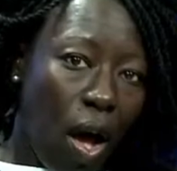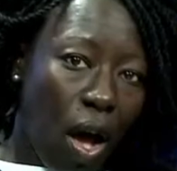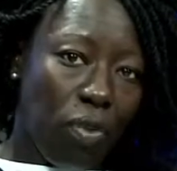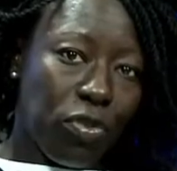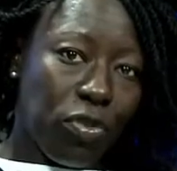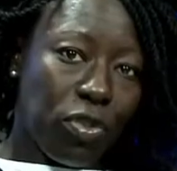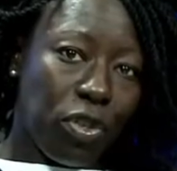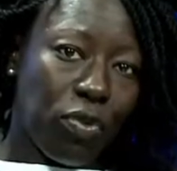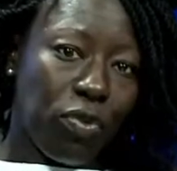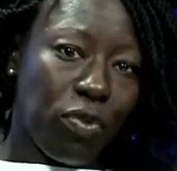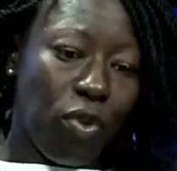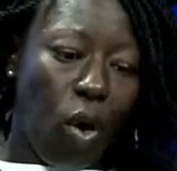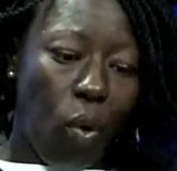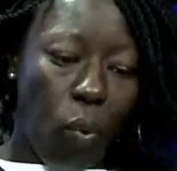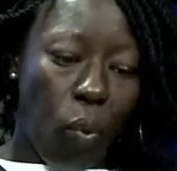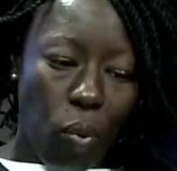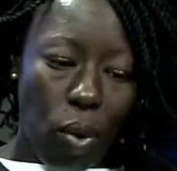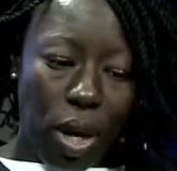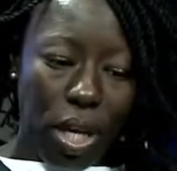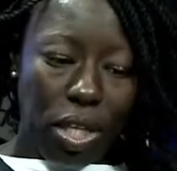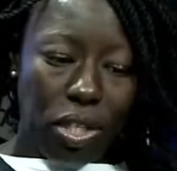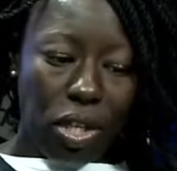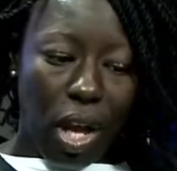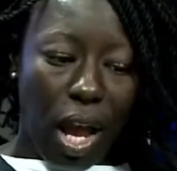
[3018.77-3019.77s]
after you've
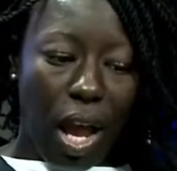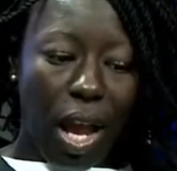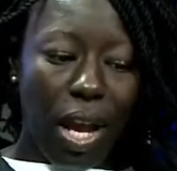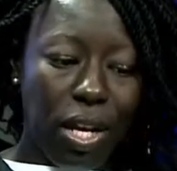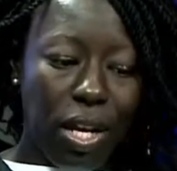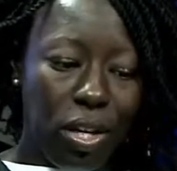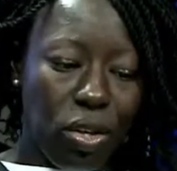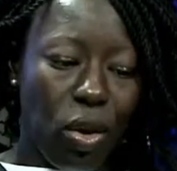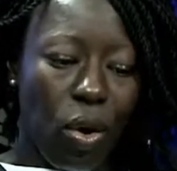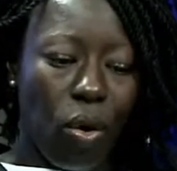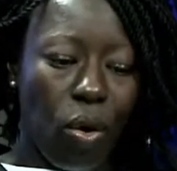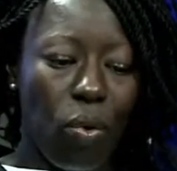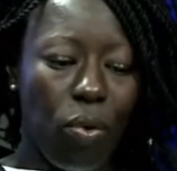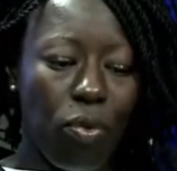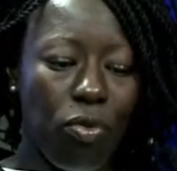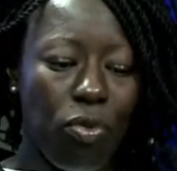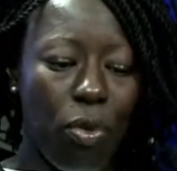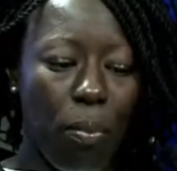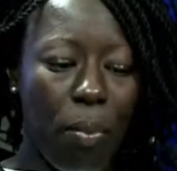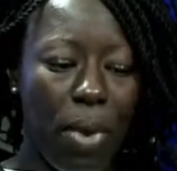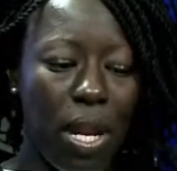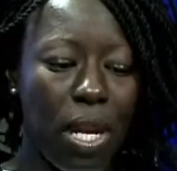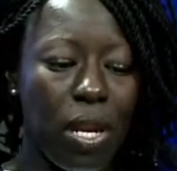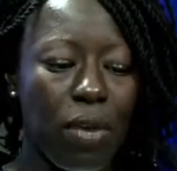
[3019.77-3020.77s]
gone, which I know
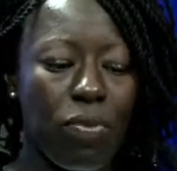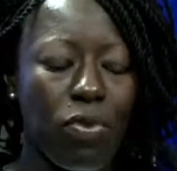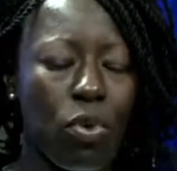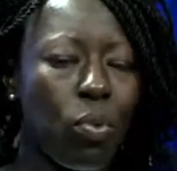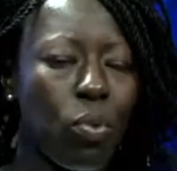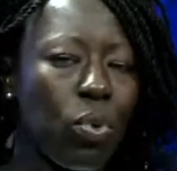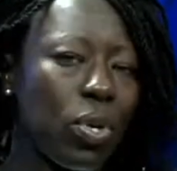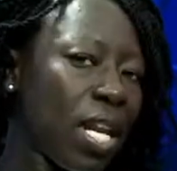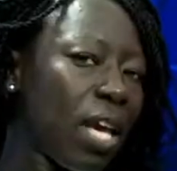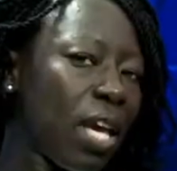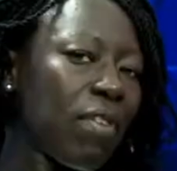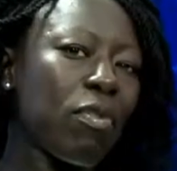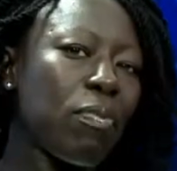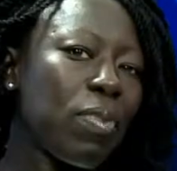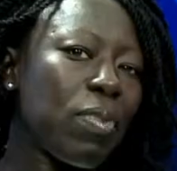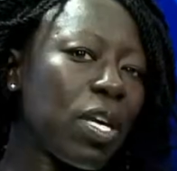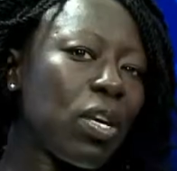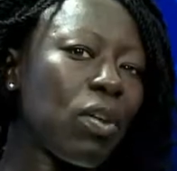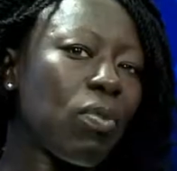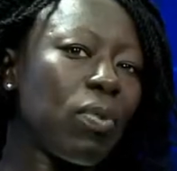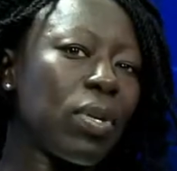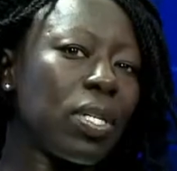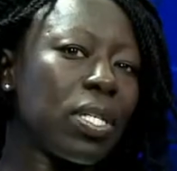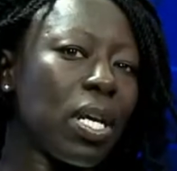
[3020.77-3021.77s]
for many of you would never
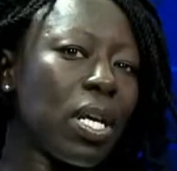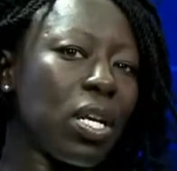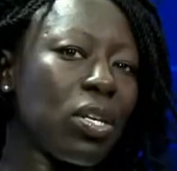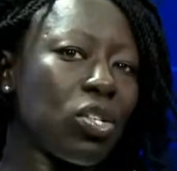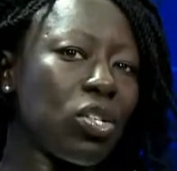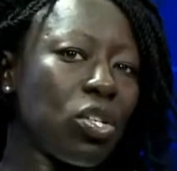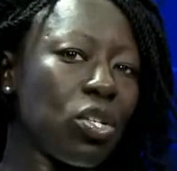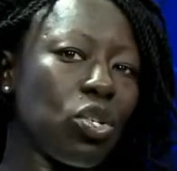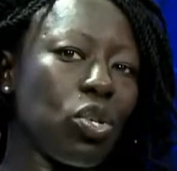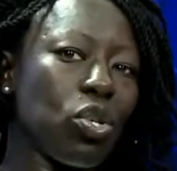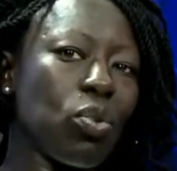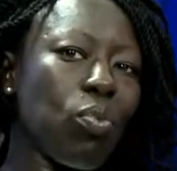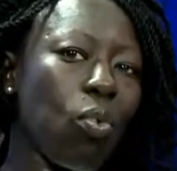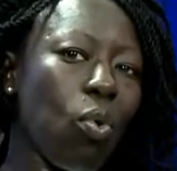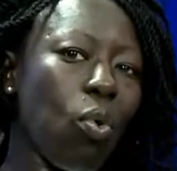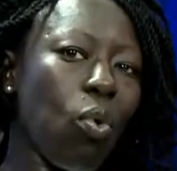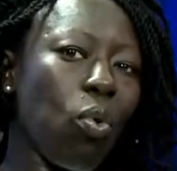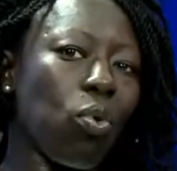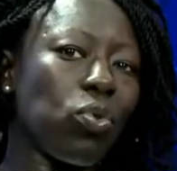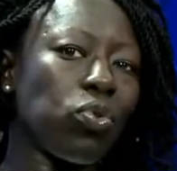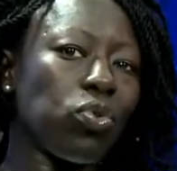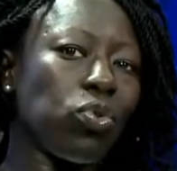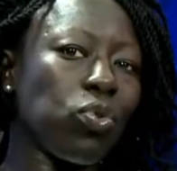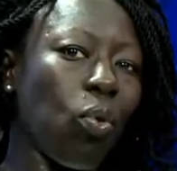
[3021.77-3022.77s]
be your intention
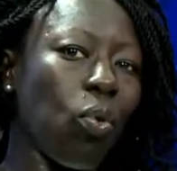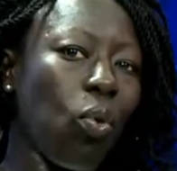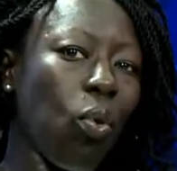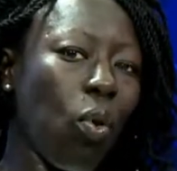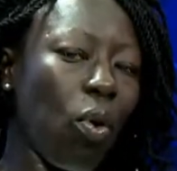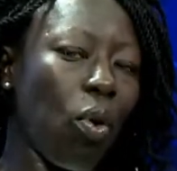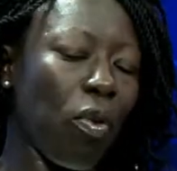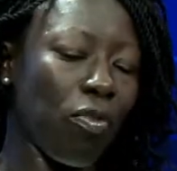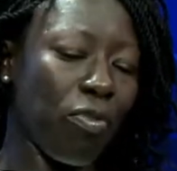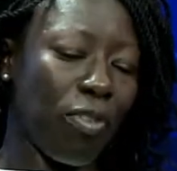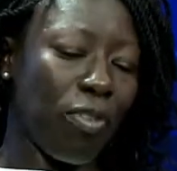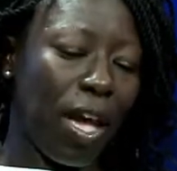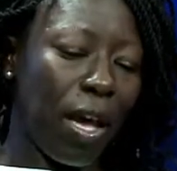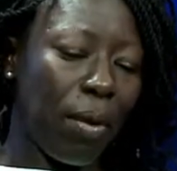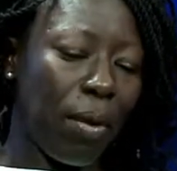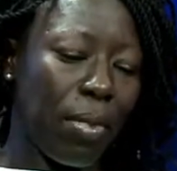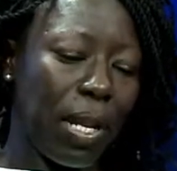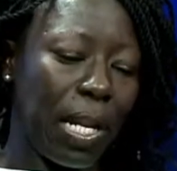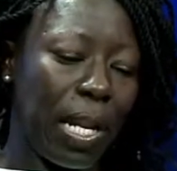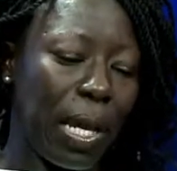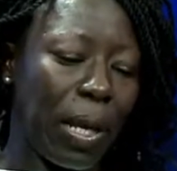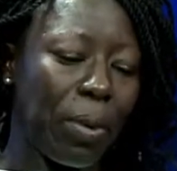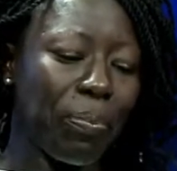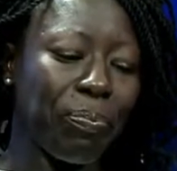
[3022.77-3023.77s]
towards your
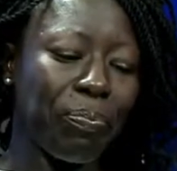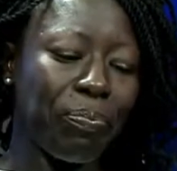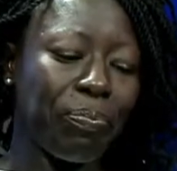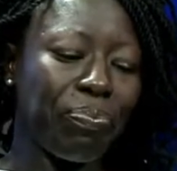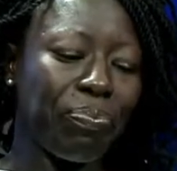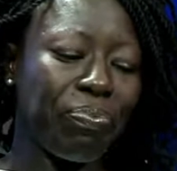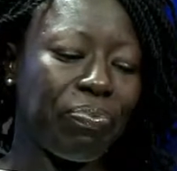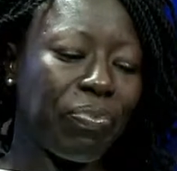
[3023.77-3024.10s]
family.